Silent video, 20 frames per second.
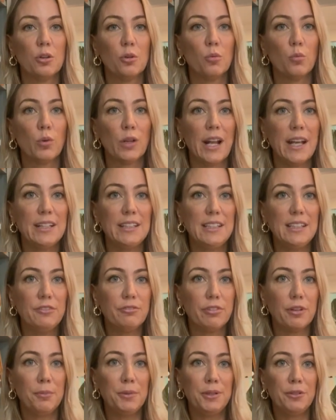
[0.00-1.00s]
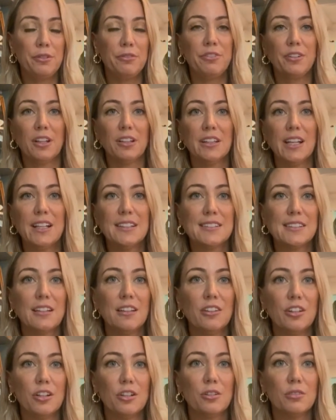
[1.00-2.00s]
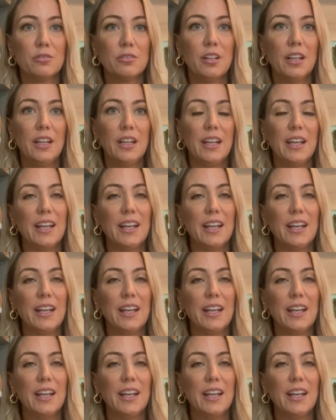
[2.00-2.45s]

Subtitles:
What I need from you to feel less alone